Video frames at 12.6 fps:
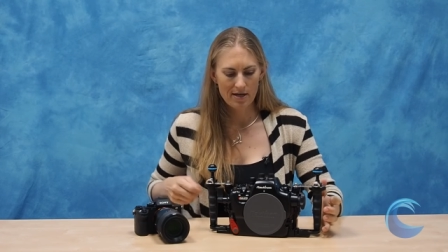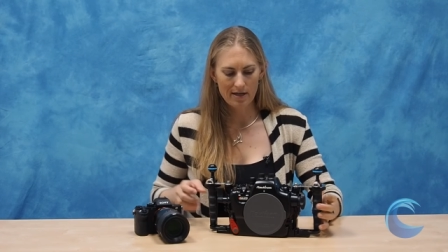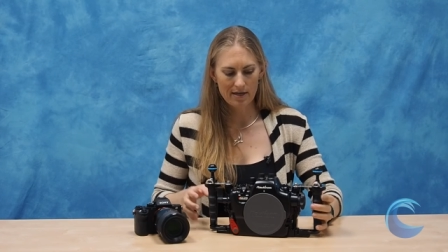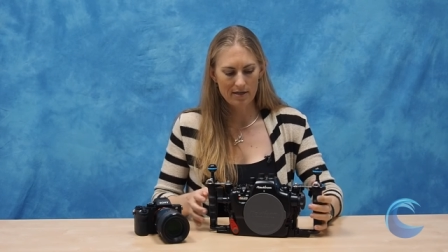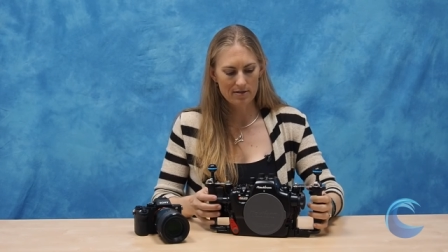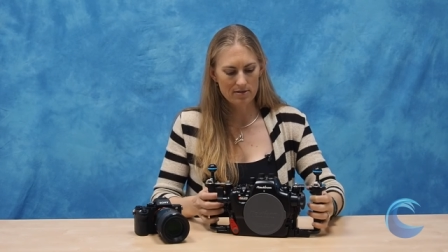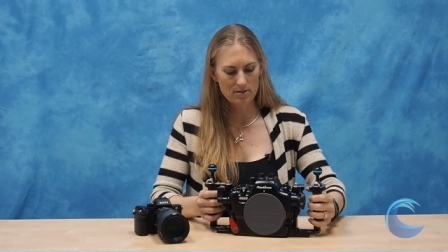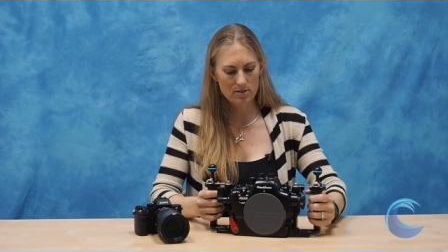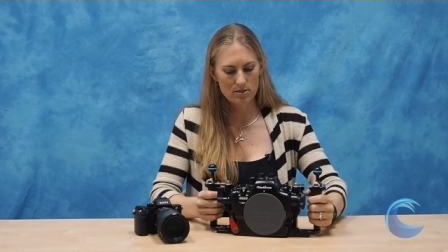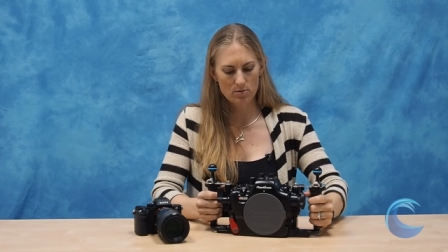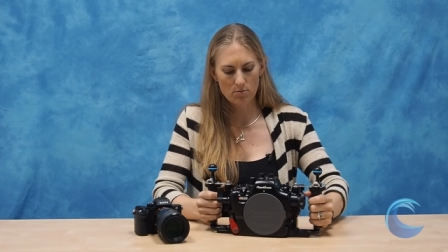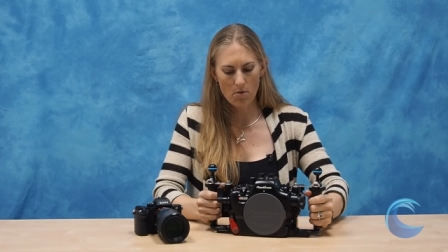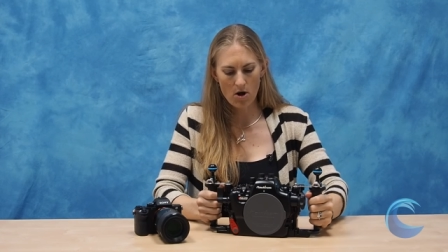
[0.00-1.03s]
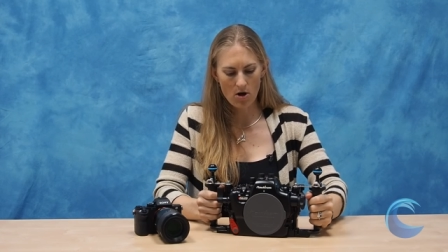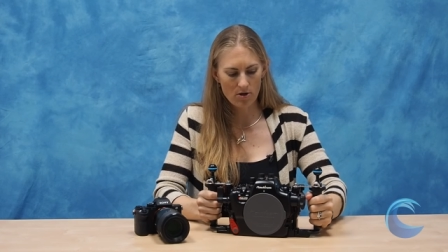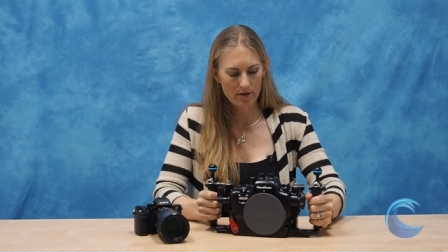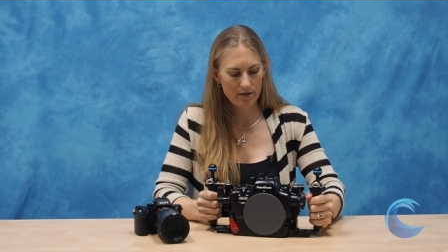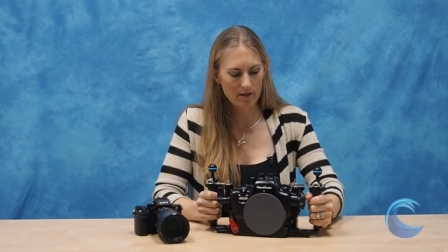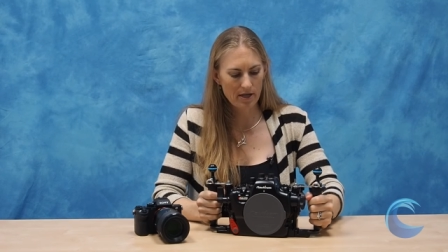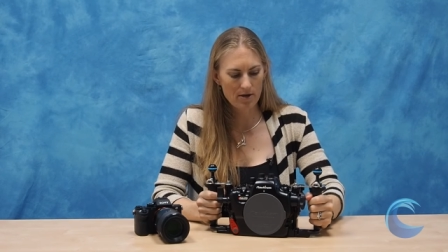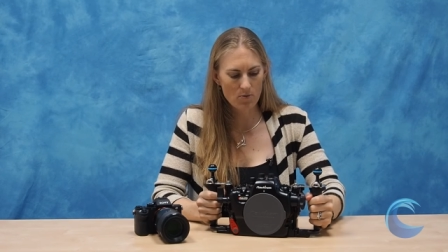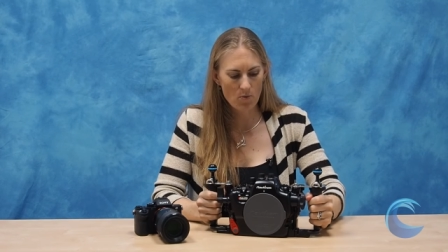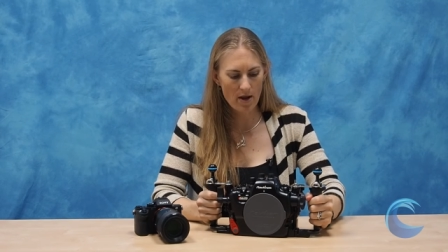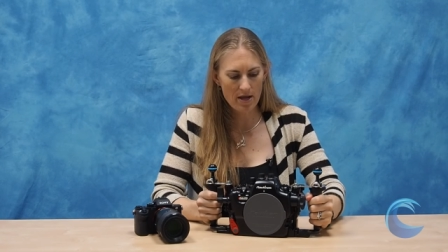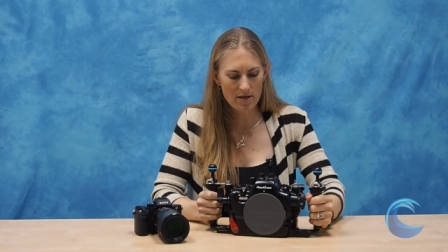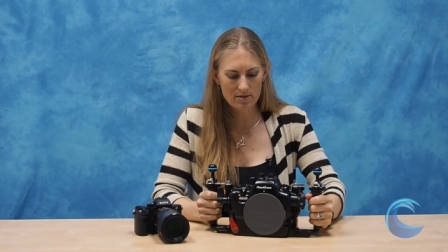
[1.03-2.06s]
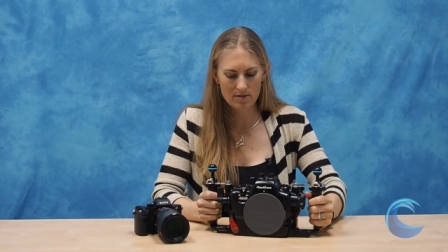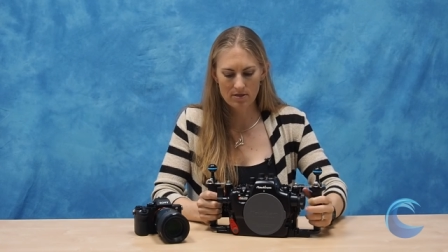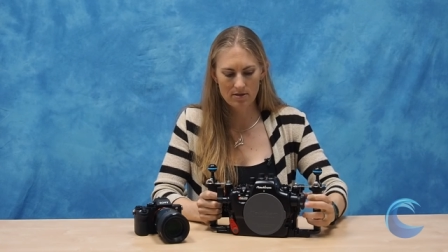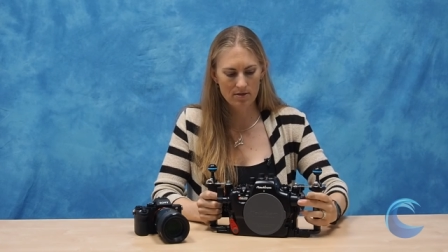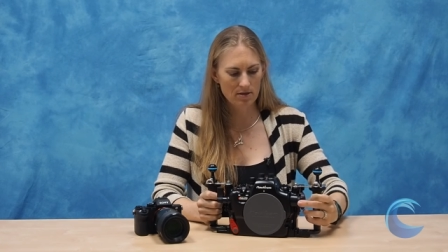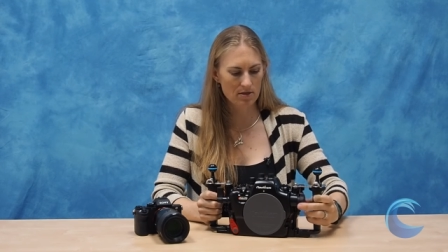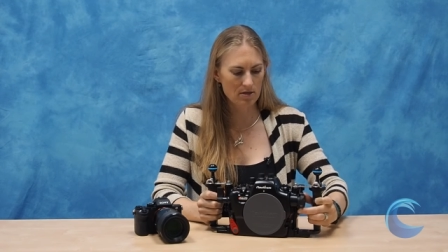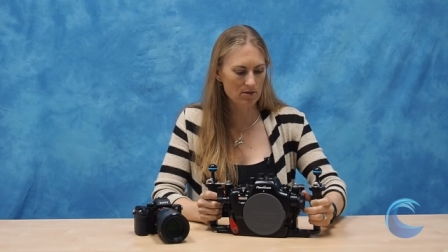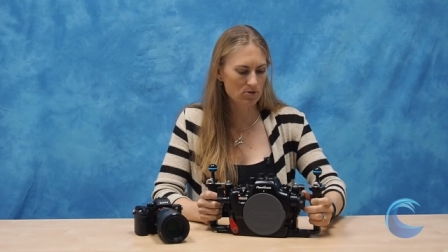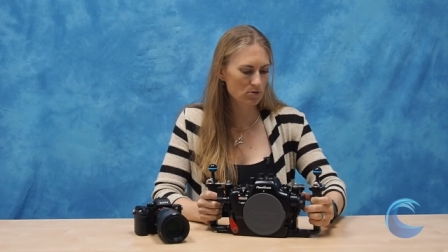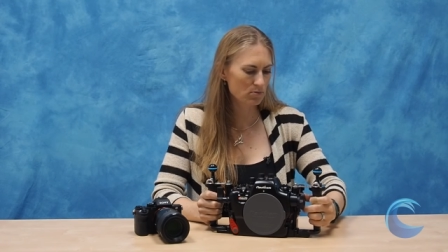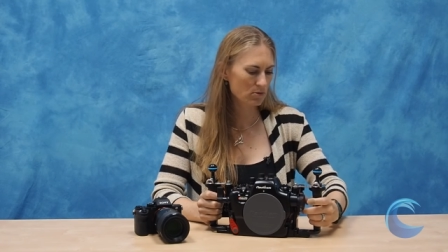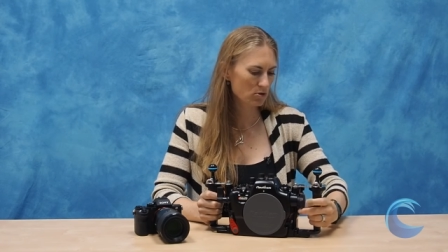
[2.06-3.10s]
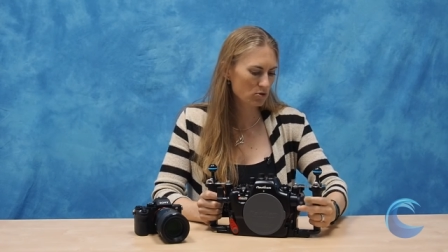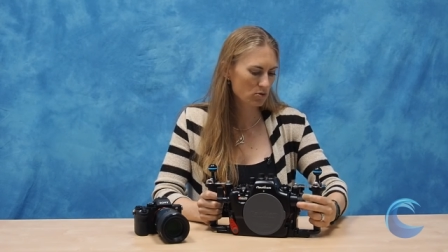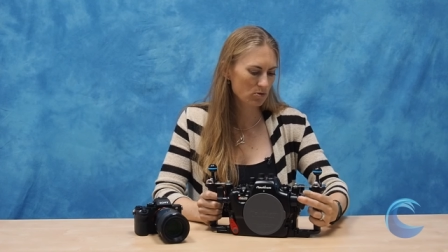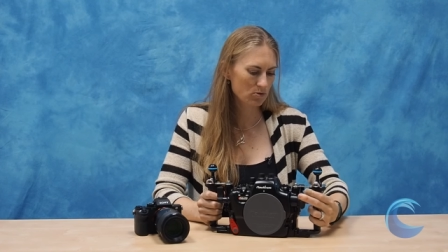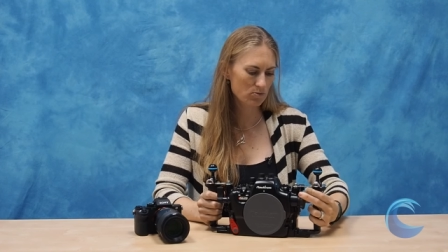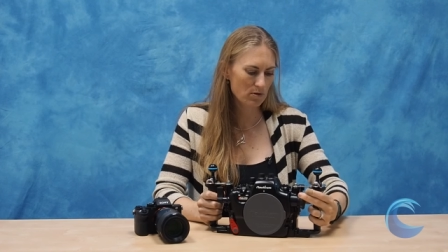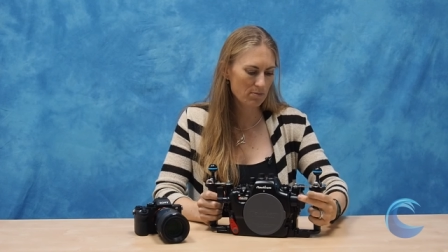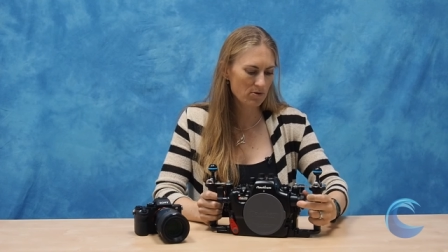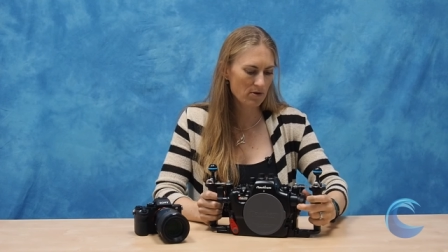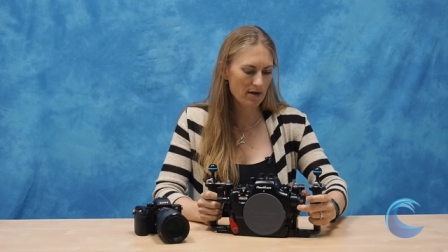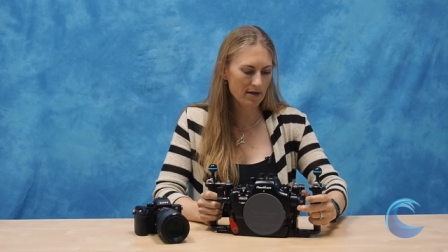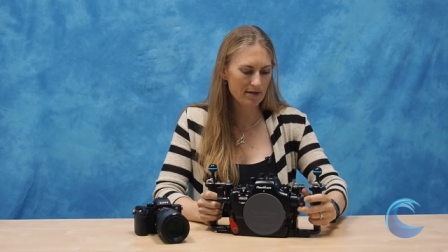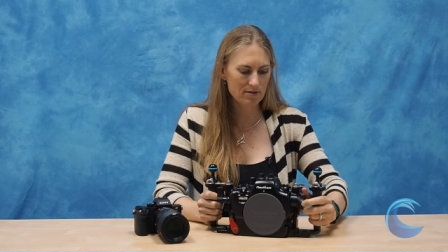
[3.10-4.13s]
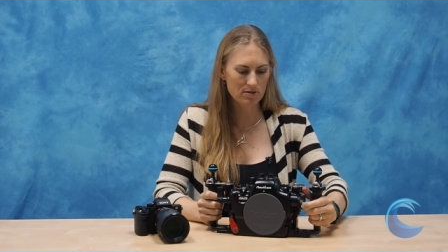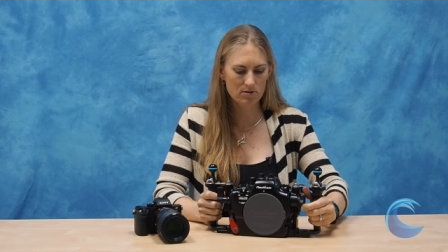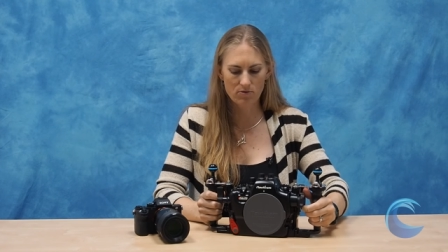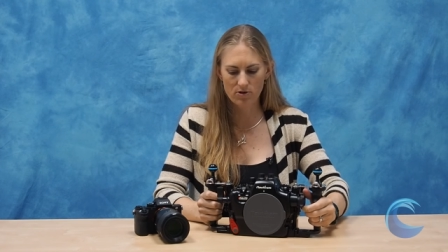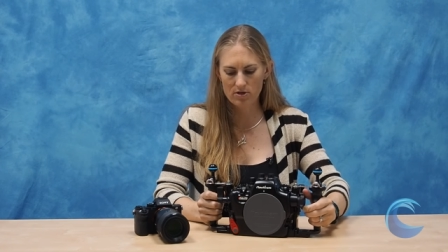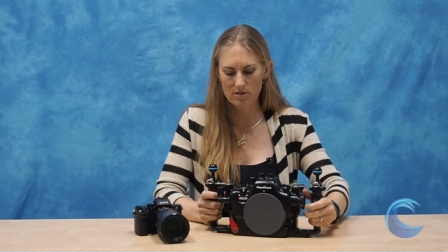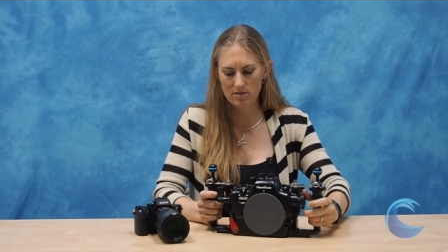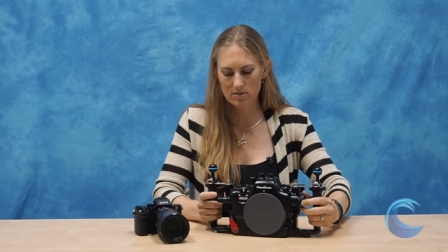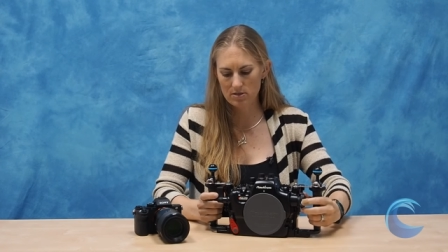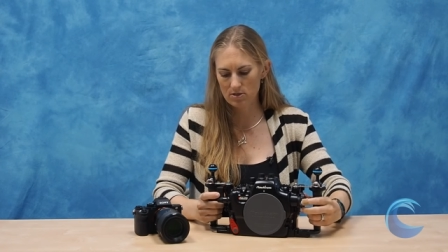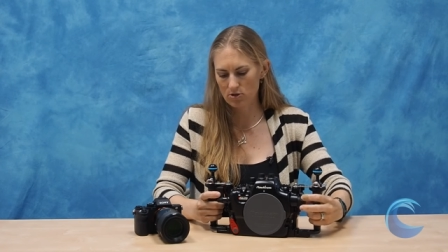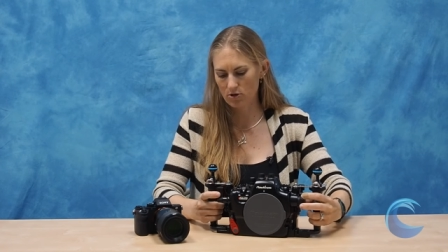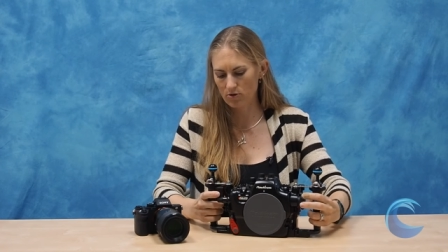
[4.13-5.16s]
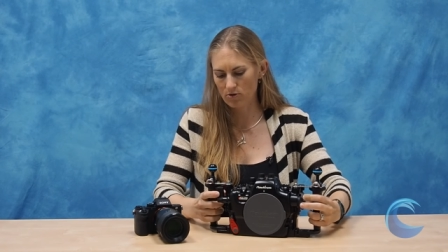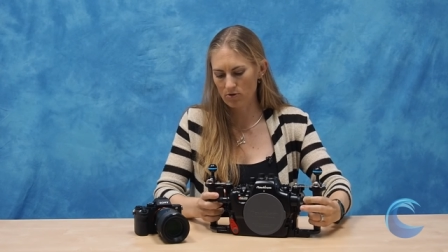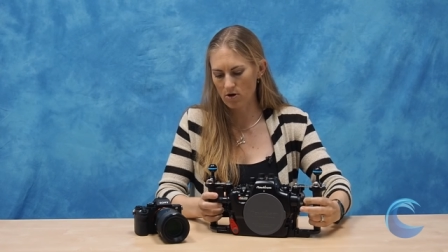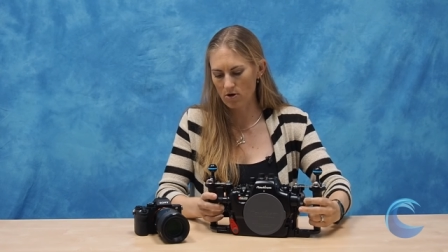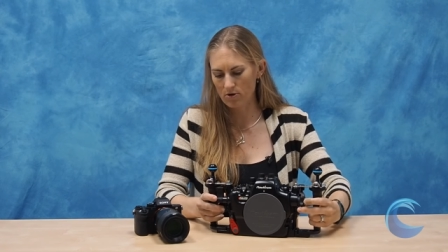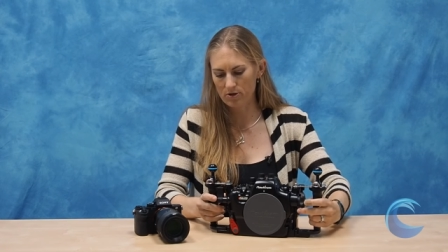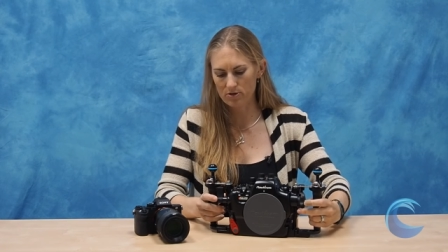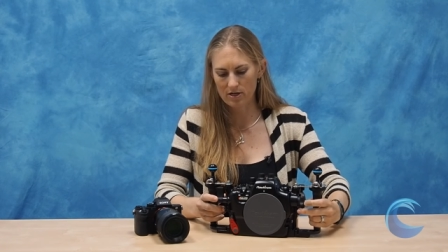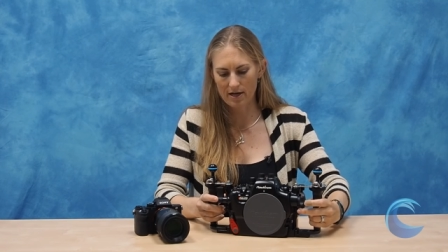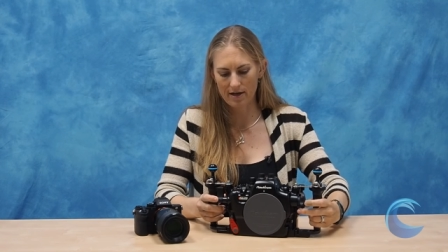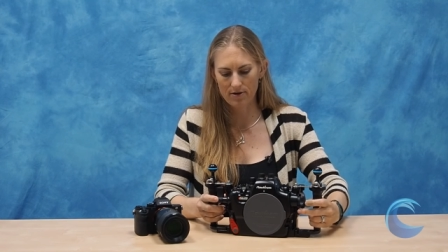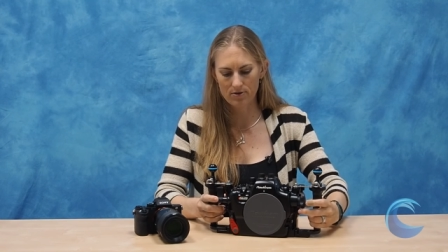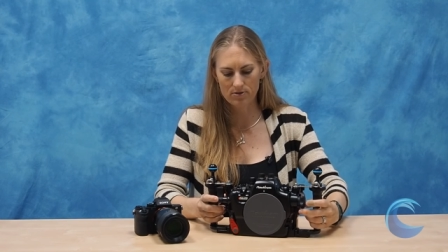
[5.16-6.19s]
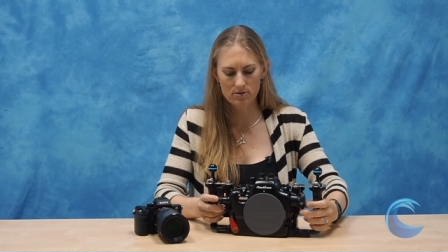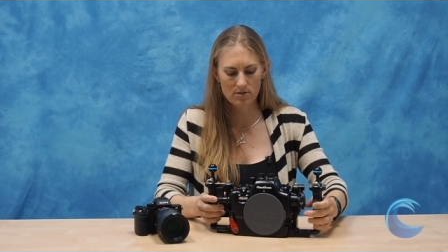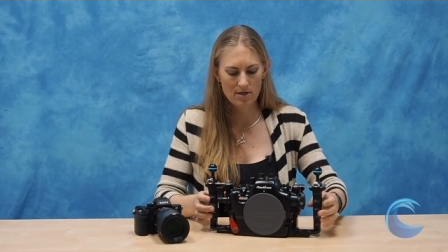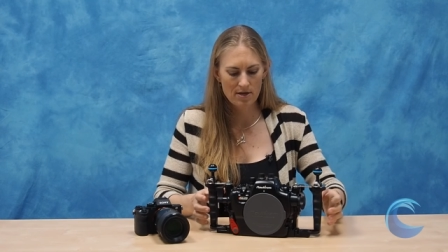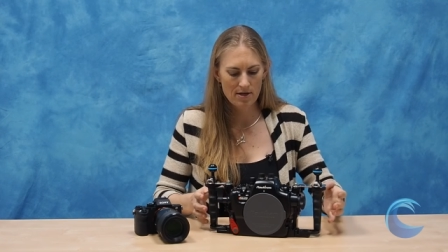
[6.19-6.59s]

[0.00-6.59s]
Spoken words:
It is small and lightweight. The zoom controls rubberized. It's very easy to turn all their dials.